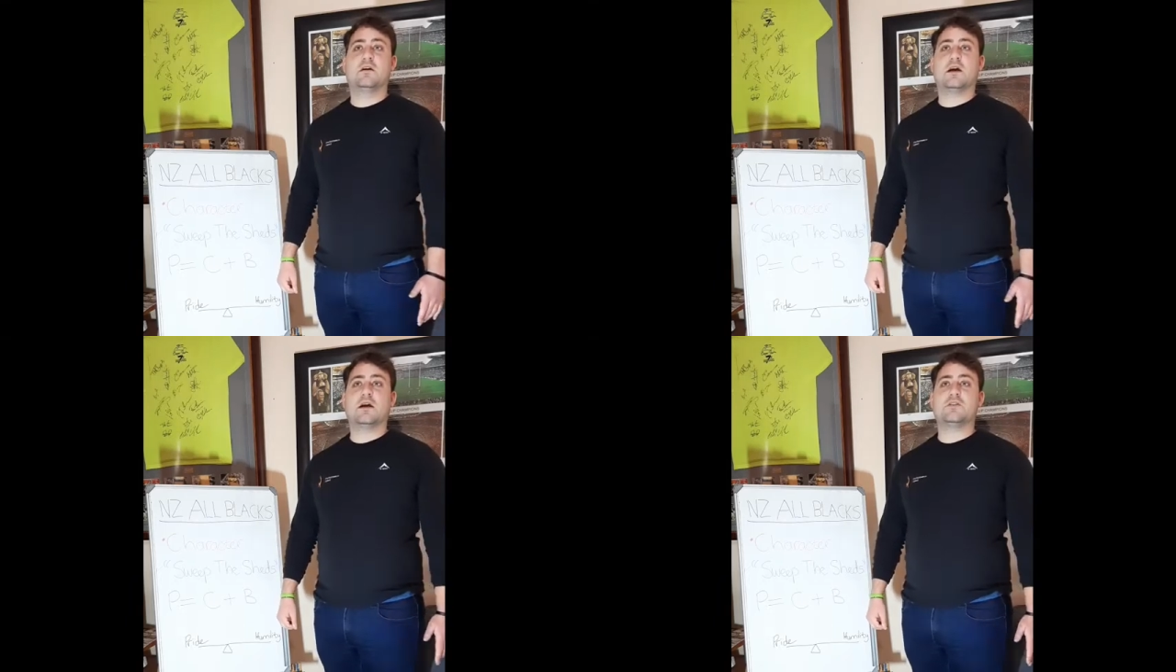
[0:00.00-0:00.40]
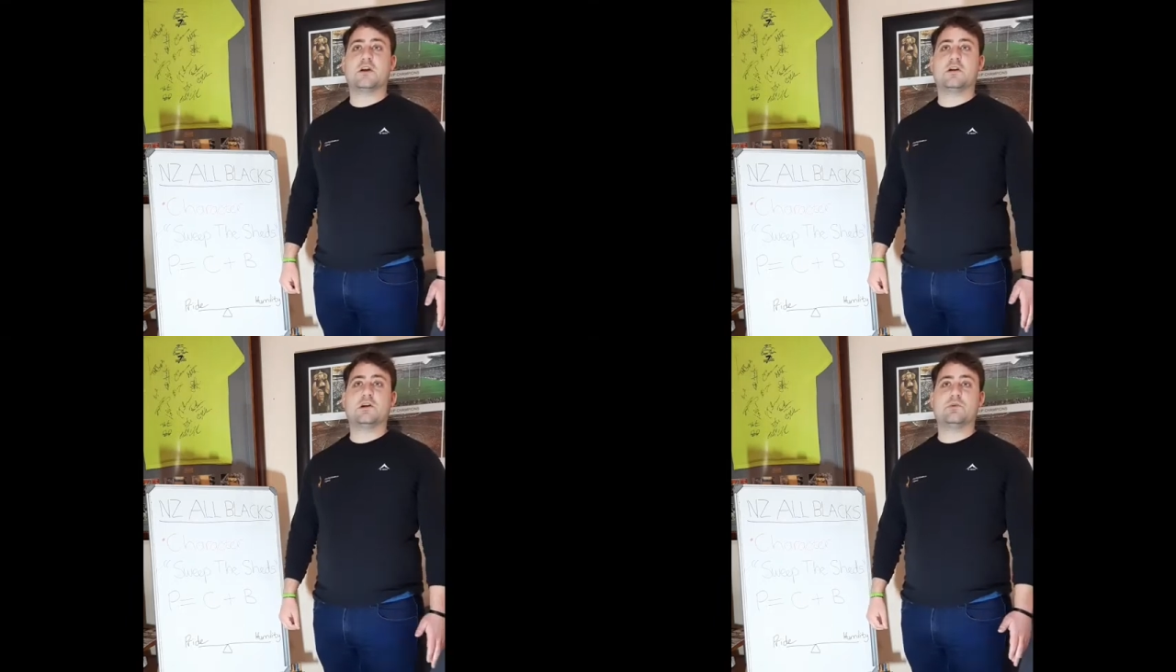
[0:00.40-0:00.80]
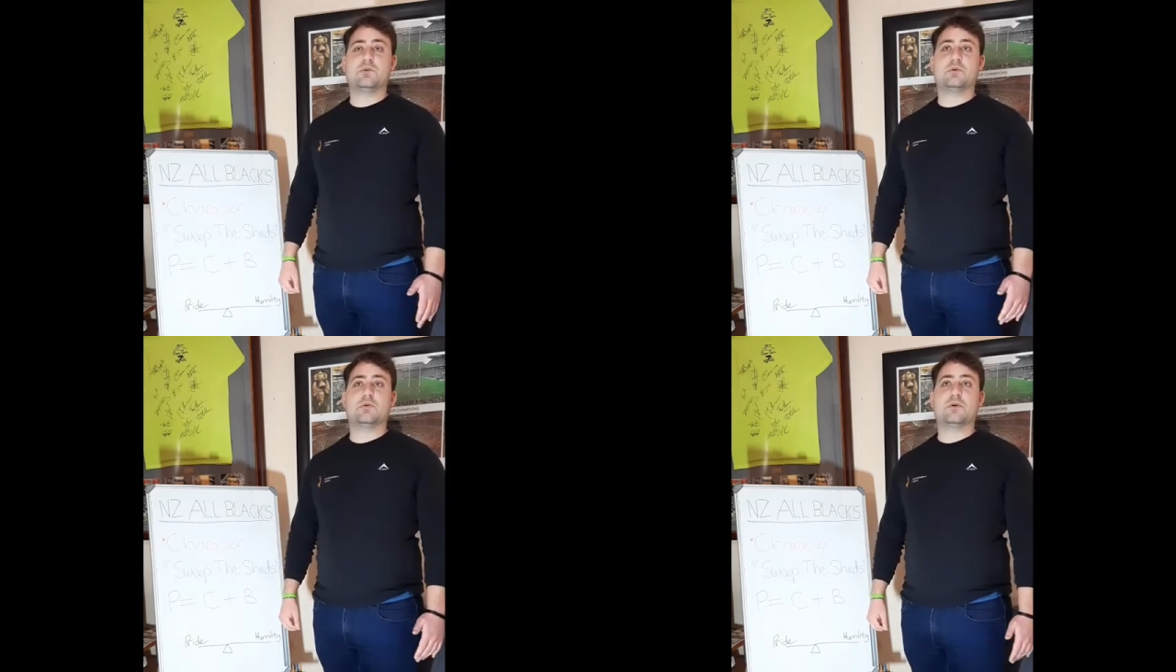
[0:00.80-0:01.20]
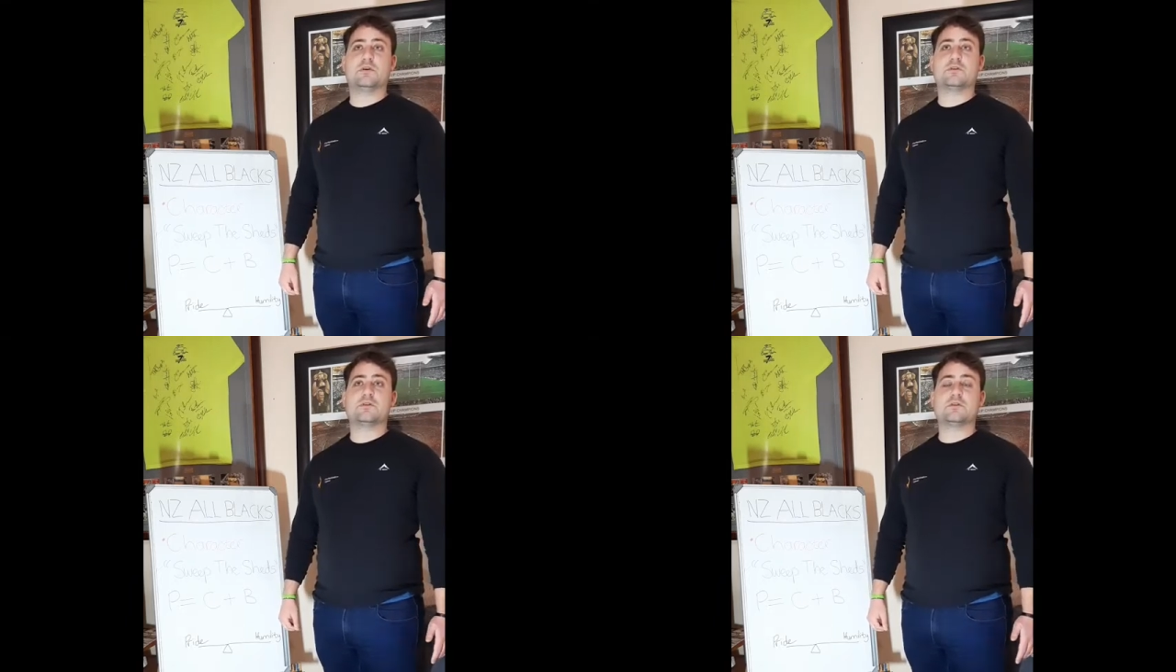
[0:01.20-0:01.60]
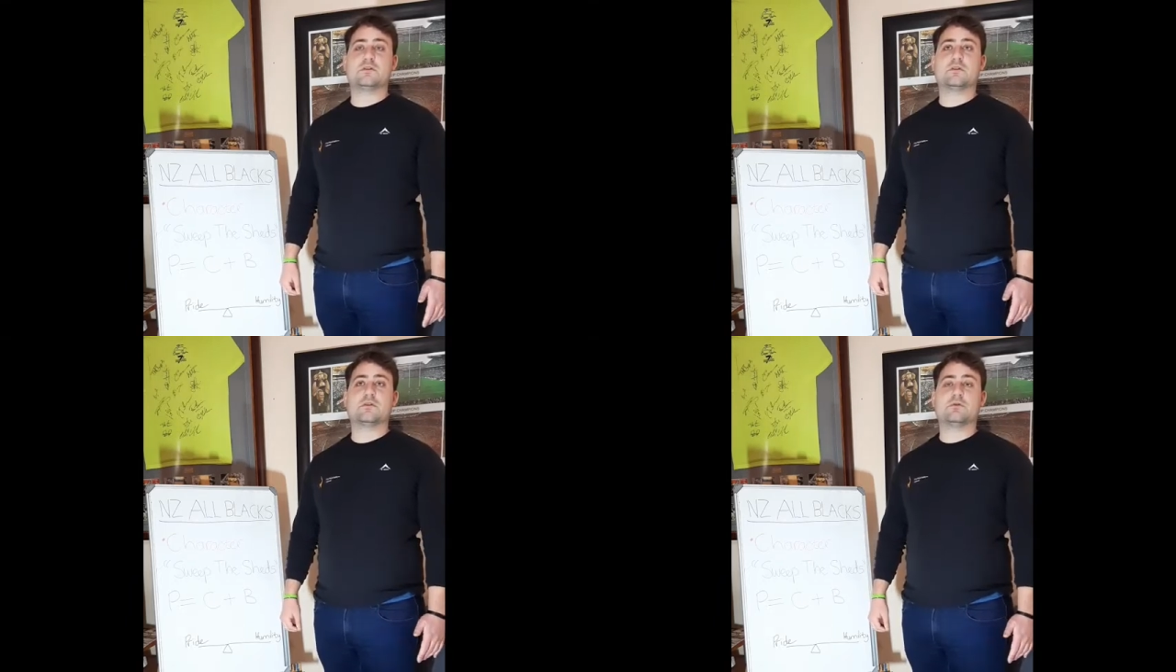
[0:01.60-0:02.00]
and generally we would always
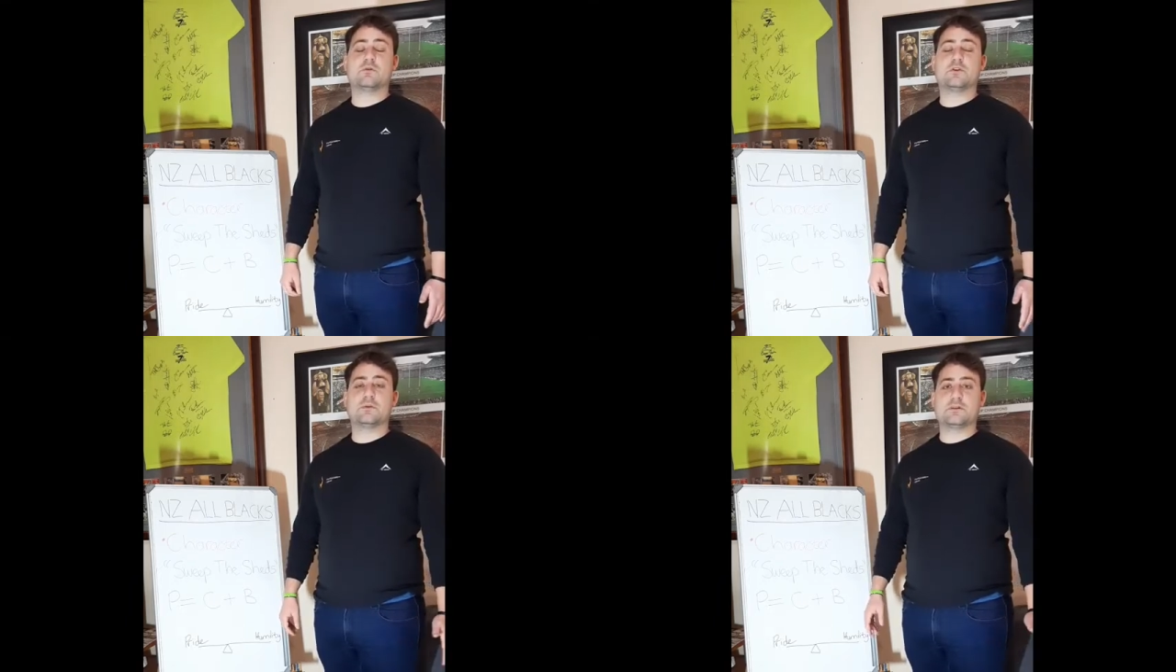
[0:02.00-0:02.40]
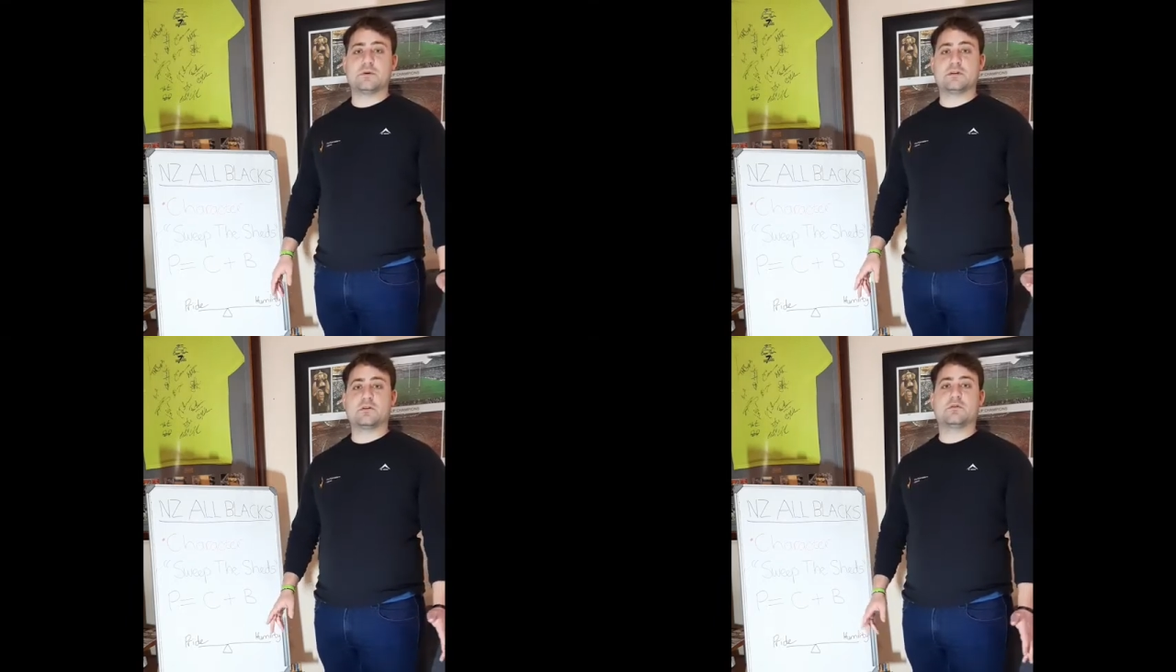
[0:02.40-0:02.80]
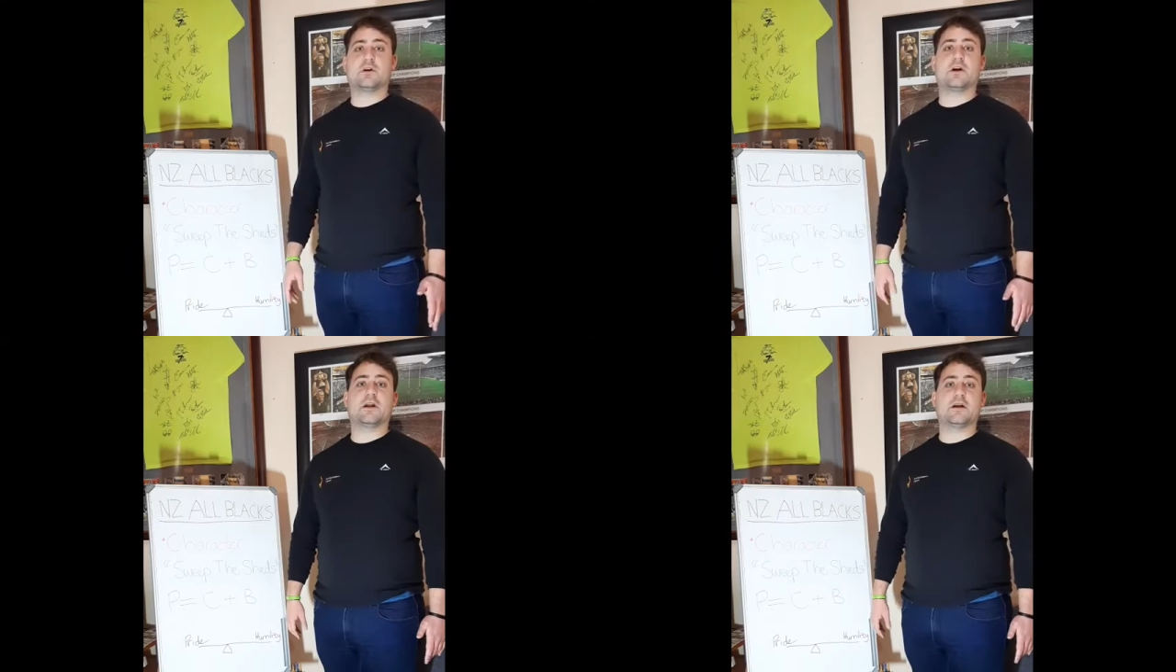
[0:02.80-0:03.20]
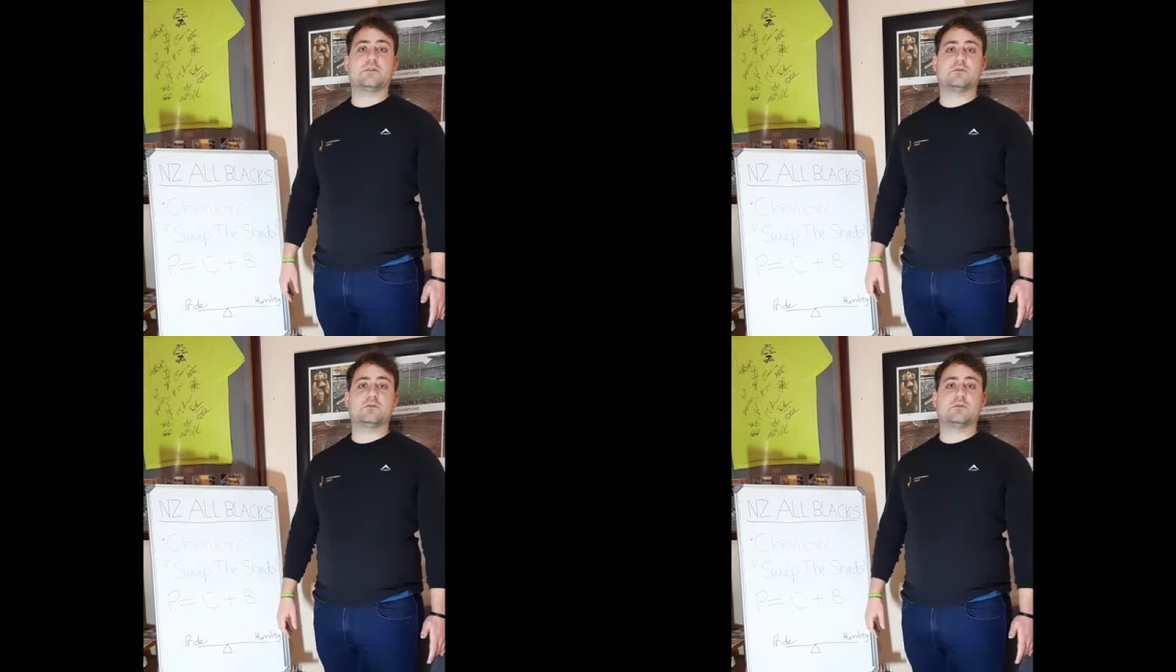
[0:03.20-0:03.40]
be expected of the grade 8s